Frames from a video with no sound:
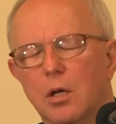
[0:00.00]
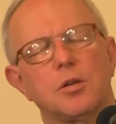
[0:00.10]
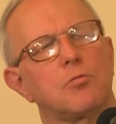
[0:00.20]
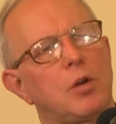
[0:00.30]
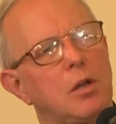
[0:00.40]

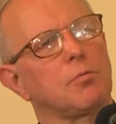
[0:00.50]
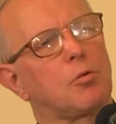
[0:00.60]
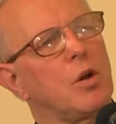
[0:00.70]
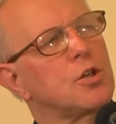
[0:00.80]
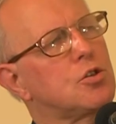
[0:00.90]
And the real
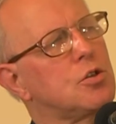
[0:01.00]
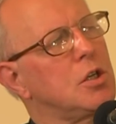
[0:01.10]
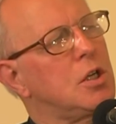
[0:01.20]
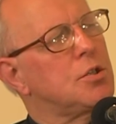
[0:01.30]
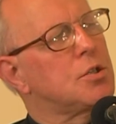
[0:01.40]

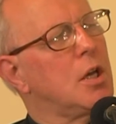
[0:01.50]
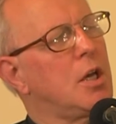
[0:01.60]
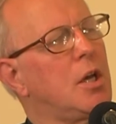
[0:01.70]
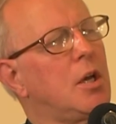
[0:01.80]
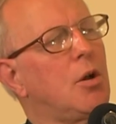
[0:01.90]
question is,
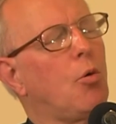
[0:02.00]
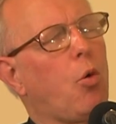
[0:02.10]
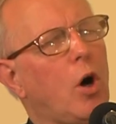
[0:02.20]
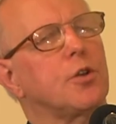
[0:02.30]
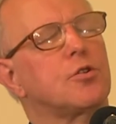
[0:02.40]

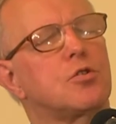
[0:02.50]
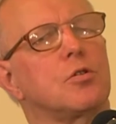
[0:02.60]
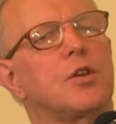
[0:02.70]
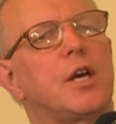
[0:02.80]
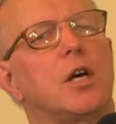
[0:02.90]
what
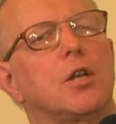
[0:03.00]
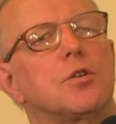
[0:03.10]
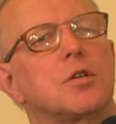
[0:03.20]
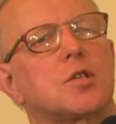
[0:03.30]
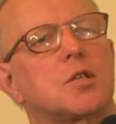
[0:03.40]
do they
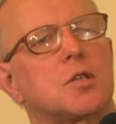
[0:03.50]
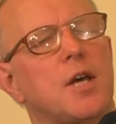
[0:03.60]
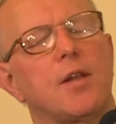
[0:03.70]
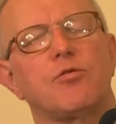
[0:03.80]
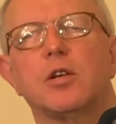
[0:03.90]

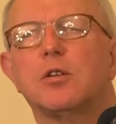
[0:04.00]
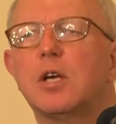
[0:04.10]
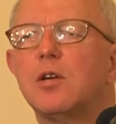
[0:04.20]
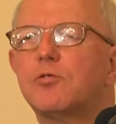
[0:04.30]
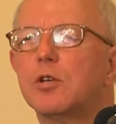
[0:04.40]
understand
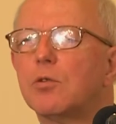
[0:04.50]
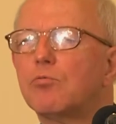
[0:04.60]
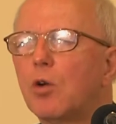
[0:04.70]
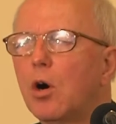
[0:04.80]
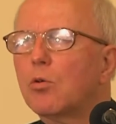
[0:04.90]
that they've
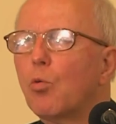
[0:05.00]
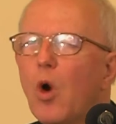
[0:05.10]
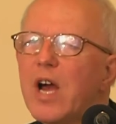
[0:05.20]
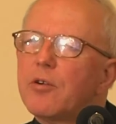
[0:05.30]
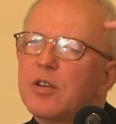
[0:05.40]
done wrong?
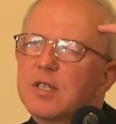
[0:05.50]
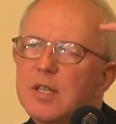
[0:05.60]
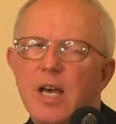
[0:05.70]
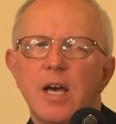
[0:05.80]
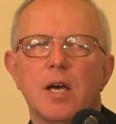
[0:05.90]
Where
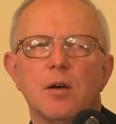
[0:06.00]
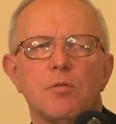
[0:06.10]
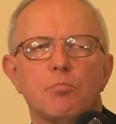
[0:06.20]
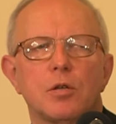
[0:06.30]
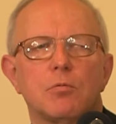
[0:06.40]
is their...
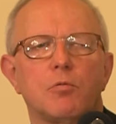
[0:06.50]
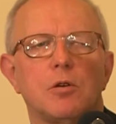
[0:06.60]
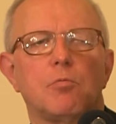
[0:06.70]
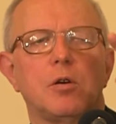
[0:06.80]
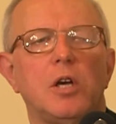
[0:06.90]

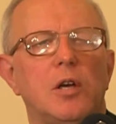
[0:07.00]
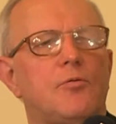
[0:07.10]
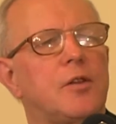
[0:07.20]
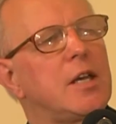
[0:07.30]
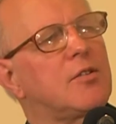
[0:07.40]
If